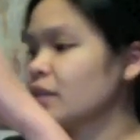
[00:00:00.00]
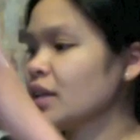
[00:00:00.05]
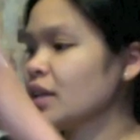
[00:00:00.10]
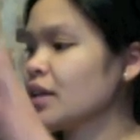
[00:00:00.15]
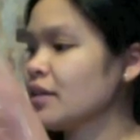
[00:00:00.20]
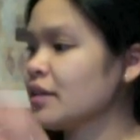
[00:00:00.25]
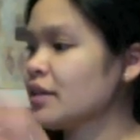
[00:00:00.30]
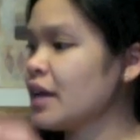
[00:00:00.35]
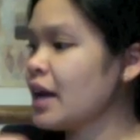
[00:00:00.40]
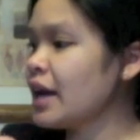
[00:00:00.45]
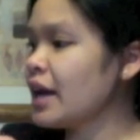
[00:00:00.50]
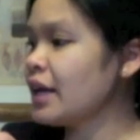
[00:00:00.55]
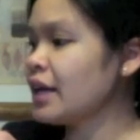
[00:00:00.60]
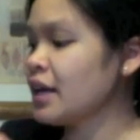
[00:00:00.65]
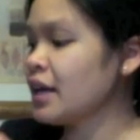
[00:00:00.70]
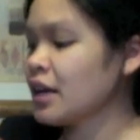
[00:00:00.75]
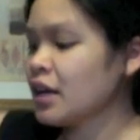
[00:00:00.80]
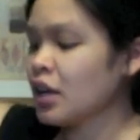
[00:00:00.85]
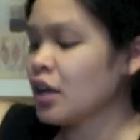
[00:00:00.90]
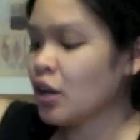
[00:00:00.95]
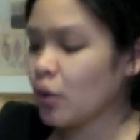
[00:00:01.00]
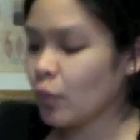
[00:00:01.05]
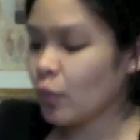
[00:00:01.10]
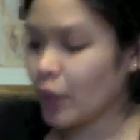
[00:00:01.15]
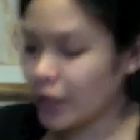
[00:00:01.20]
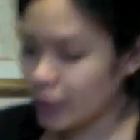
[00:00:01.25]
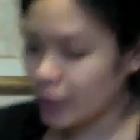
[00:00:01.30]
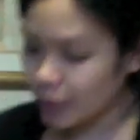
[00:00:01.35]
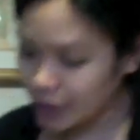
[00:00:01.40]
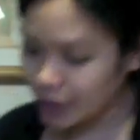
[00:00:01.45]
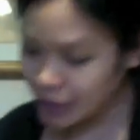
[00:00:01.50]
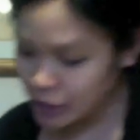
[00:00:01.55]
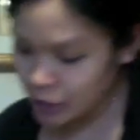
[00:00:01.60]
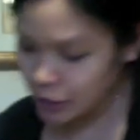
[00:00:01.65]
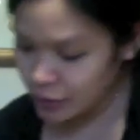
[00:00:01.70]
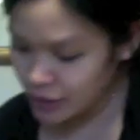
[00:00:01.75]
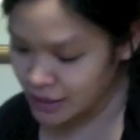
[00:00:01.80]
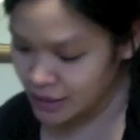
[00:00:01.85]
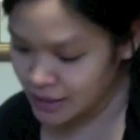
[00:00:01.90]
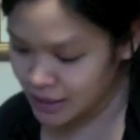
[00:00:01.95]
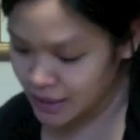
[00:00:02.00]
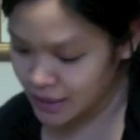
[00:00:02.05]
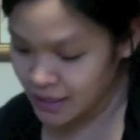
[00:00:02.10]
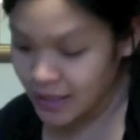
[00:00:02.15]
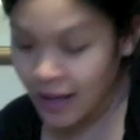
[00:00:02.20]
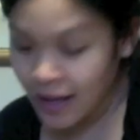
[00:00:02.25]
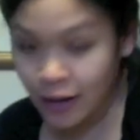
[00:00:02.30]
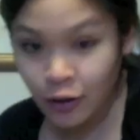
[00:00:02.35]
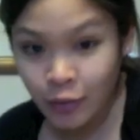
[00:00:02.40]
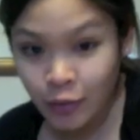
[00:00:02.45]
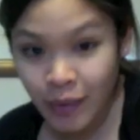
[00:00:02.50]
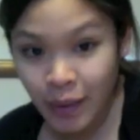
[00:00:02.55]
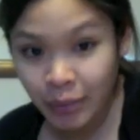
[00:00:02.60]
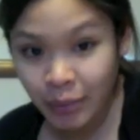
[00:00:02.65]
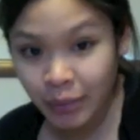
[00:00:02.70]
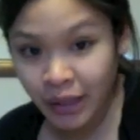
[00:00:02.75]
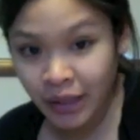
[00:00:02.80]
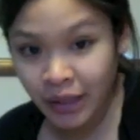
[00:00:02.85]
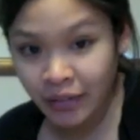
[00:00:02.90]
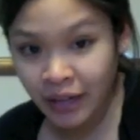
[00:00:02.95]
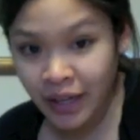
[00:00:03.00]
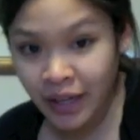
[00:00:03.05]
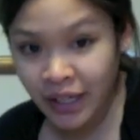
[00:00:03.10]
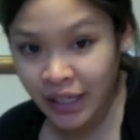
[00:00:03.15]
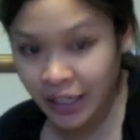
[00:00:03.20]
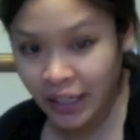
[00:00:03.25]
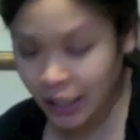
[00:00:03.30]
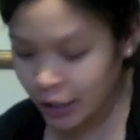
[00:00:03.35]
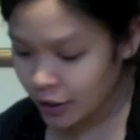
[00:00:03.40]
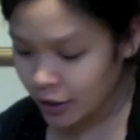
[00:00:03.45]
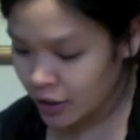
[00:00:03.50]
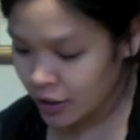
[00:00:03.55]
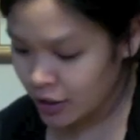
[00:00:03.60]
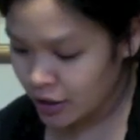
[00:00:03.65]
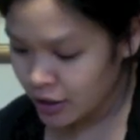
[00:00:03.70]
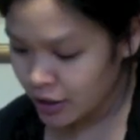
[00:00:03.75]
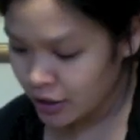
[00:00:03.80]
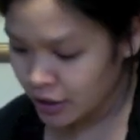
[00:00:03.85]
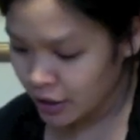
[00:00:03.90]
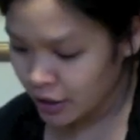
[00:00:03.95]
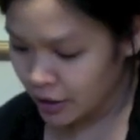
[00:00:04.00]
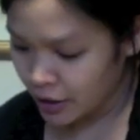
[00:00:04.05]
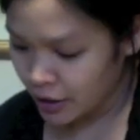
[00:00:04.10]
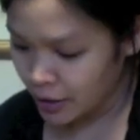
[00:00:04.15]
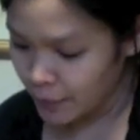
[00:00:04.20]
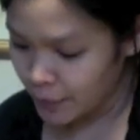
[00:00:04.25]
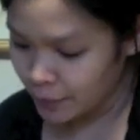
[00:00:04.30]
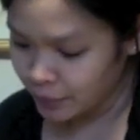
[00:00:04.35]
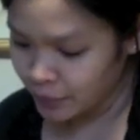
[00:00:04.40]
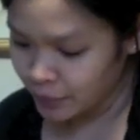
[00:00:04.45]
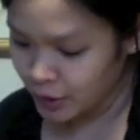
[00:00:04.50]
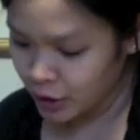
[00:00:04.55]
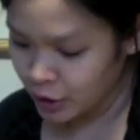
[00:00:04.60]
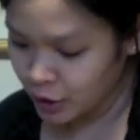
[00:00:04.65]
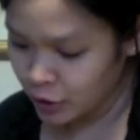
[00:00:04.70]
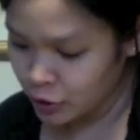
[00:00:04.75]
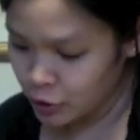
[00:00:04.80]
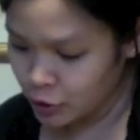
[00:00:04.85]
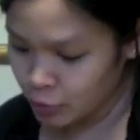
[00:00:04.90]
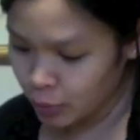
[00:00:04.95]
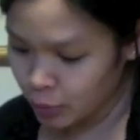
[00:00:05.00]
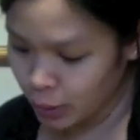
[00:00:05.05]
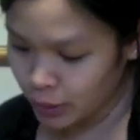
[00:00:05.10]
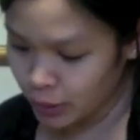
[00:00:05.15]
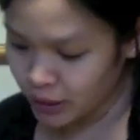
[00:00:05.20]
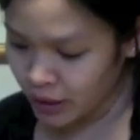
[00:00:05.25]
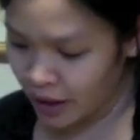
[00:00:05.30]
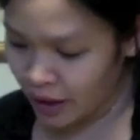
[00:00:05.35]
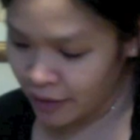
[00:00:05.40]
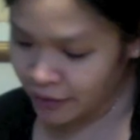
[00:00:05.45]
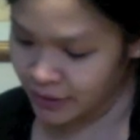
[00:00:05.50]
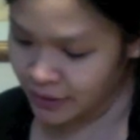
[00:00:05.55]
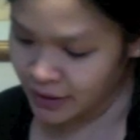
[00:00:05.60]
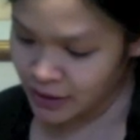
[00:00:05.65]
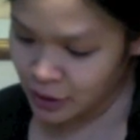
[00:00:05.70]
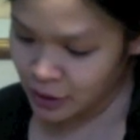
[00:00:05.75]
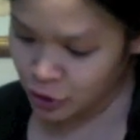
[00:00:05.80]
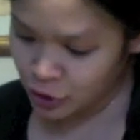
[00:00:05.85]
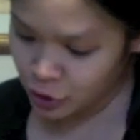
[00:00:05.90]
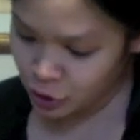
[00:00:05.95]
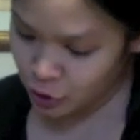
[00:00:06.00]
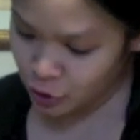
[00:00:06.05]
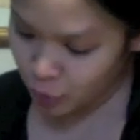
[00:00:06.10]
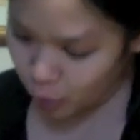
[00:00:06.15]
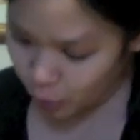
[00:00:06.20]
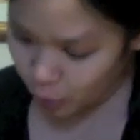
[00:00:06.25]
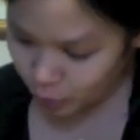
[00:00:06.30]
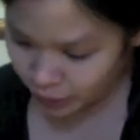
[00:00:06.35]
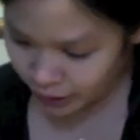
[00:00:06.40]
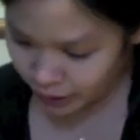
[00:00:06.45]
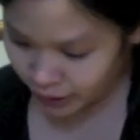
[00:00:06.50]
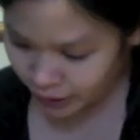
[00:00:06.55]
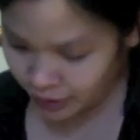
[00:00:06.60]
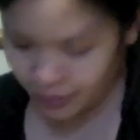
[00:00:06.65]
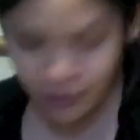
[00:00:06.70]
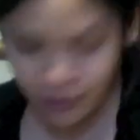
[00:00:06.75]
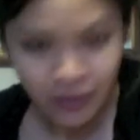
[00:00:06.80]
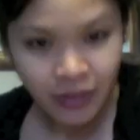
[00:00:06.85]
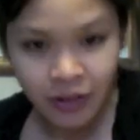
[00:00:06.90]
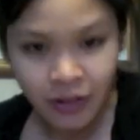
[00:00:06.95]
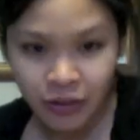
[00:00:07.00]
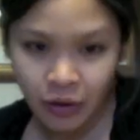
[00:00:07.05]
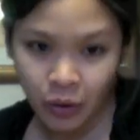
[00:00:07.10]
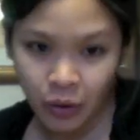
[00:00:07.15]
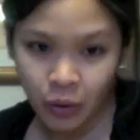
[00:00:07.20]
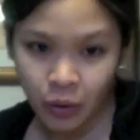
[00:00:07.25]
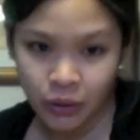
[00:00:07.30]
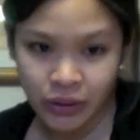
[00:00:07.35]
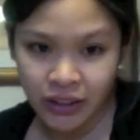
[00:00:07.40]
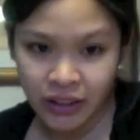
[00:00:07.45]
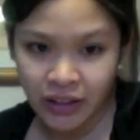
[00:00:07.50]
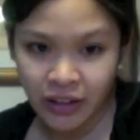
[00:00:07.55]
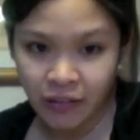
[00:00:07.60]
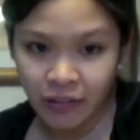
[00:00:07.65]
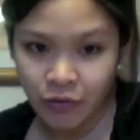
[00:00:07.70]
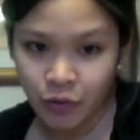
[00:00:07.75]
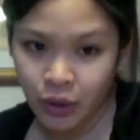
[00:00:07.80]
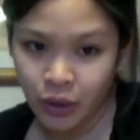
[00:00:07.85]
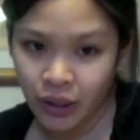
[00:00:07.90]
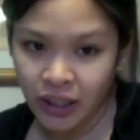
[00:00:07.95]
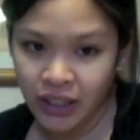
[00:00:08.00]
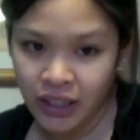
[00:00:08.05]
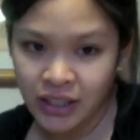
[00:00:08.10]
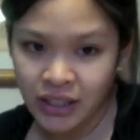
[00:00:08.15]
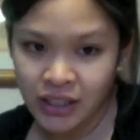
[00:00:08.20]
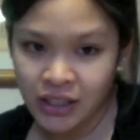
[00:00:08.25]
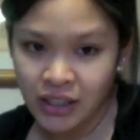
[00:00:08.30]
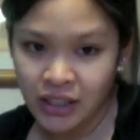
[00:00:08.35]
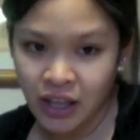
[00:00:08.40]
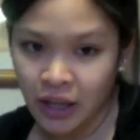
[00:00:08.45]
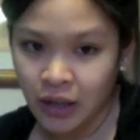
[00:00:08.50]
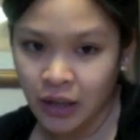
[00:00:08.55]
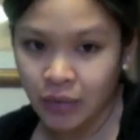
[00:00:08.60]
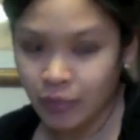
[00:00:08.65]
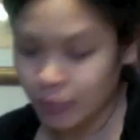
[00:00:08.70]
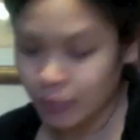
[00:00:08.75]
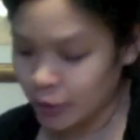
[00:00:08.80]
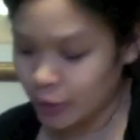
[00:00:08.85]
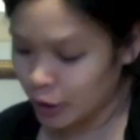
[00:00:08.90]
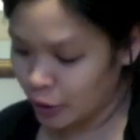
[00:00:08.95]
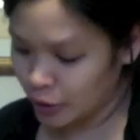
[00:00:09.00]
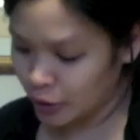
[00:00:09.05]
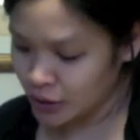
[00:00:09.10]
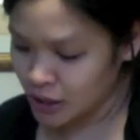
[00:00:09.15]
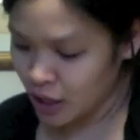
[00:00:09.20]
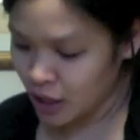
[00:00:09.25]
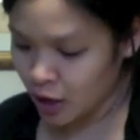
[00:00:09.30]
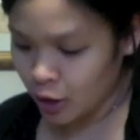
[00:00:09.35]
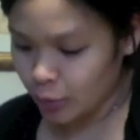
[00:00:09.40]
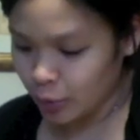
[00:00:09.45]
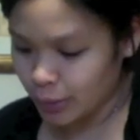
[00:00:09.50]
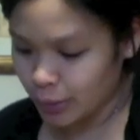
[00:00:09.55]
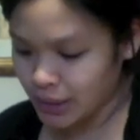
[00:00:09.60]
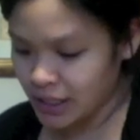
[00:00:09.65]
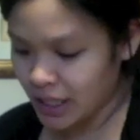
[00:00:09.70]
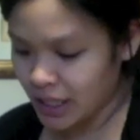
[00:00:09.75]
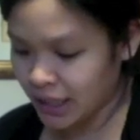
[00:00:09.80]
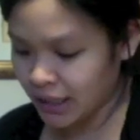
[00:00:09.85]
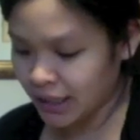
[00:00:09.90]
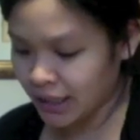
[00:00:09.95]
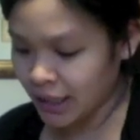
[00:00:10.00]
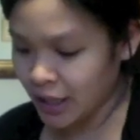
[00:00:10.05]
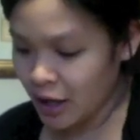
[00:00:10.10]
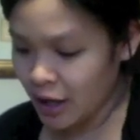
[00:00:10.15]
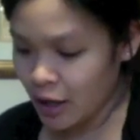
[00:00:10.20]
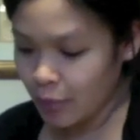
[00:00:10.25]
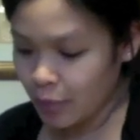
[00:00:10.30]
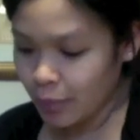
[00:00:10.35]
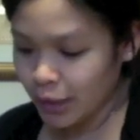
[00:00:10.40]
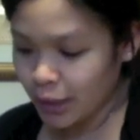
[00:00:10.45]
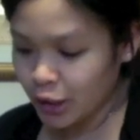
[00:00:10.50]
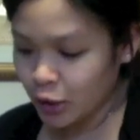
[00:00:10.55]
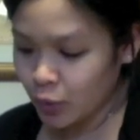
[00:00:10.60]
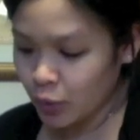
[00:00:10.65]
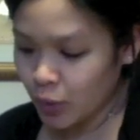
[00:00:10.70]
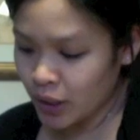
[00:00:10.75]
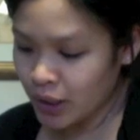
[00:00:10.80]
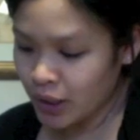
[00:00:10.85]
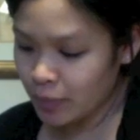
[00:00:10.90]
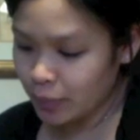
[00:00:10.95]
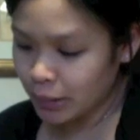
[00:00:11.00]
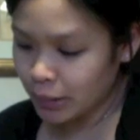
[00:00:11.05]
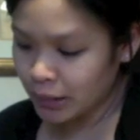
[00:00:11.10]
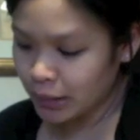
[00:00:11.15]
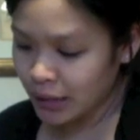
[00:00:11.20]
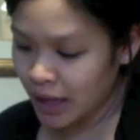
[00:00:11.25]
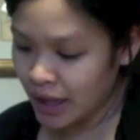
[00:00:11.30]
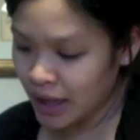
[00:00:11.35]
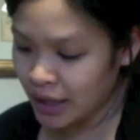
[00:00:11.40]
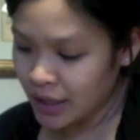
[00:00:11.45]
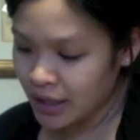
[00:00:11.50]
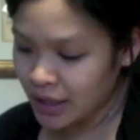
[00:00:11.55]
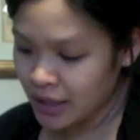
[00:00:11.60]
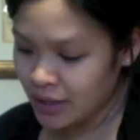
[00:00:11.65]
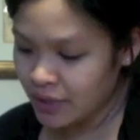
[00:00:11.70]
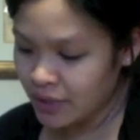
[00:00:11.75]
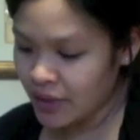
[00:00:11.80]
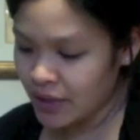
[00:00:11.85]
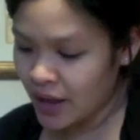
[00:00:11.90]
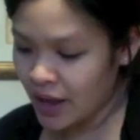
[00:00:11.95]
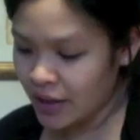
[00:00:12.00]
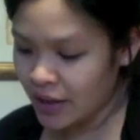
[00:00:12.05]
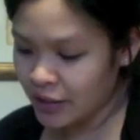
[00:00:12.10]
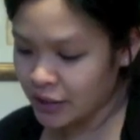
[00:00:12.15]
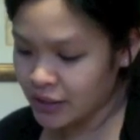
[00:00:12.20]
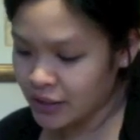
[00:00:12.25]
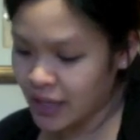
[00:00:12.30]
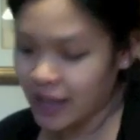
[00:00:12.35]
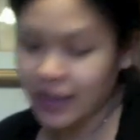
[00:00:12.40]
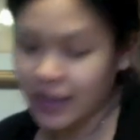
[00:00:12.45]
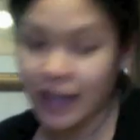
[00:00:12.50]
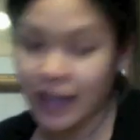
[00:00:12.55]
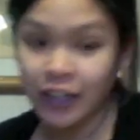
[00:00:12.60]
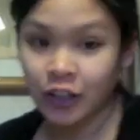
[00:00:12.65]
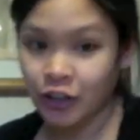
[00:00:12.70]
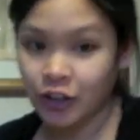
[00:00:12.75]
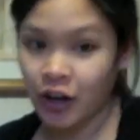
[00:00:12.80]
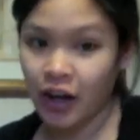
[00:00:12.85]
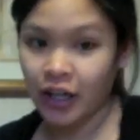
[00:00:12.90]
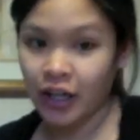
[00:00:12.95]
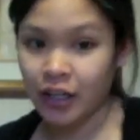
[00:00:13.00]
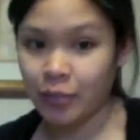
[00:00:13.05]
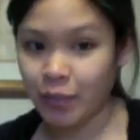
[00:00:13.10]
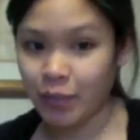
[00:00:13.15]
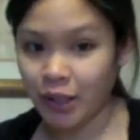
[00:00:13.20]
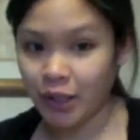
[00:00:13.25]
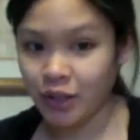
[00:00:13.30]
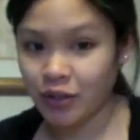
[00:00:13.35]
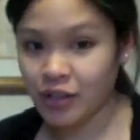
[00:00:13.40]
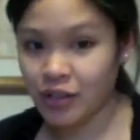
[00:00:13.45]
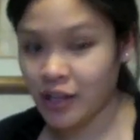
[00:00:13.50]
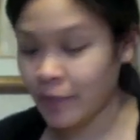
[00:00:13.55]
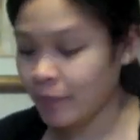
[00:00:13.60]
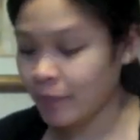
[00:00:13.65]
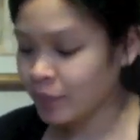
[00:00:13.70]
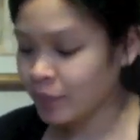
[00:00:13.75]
then what you want to do is this yellow membrane right here, you just pull it off. This is just a holding thing for it. It's not, it's not open to anything, but you want to plug the other side that you're not going to be using.